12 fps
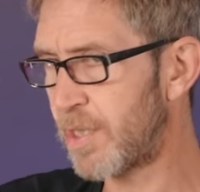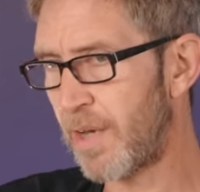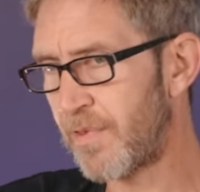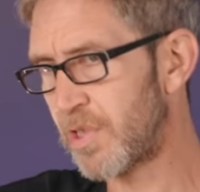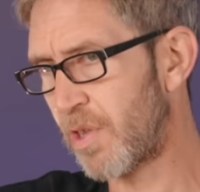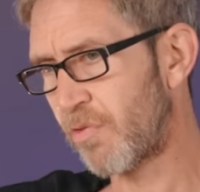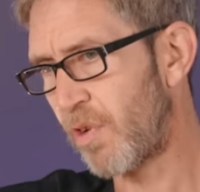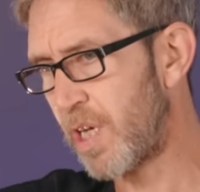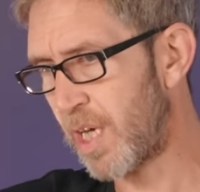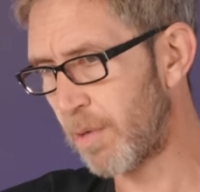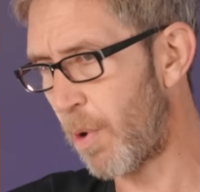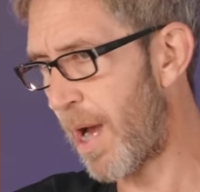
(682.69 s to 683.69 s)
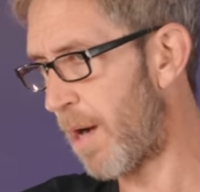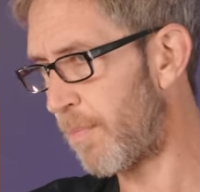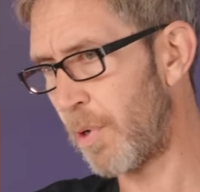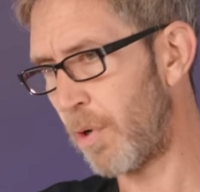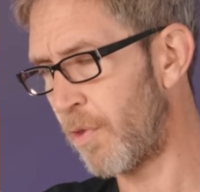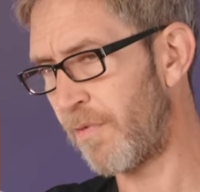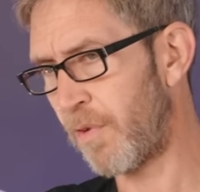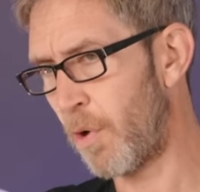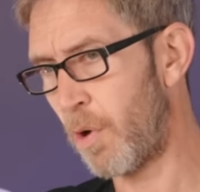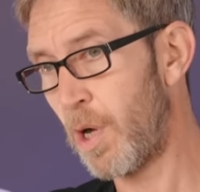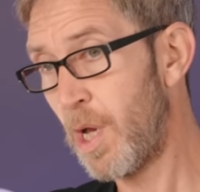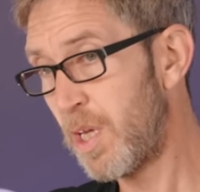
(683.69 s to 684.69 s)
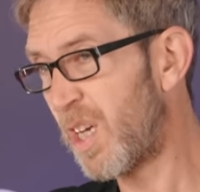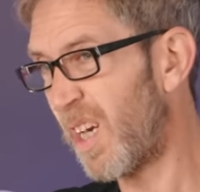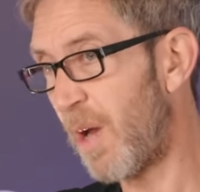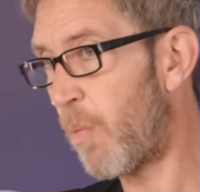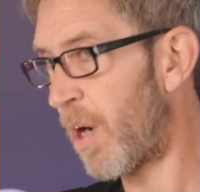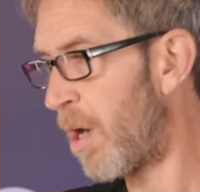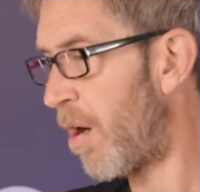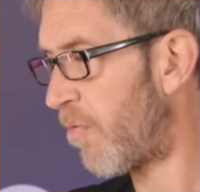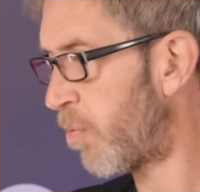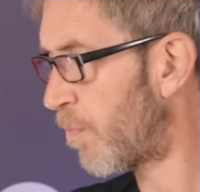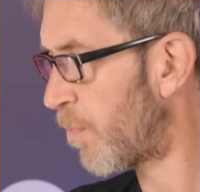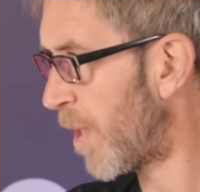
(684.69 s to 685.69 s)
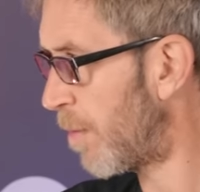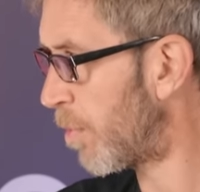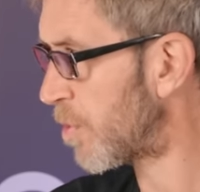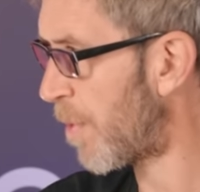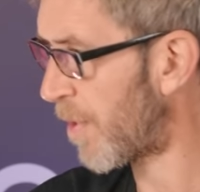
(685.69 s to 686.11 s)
So if it's a three kilowatt output on the floor, you're going to get one and a half kilowatts.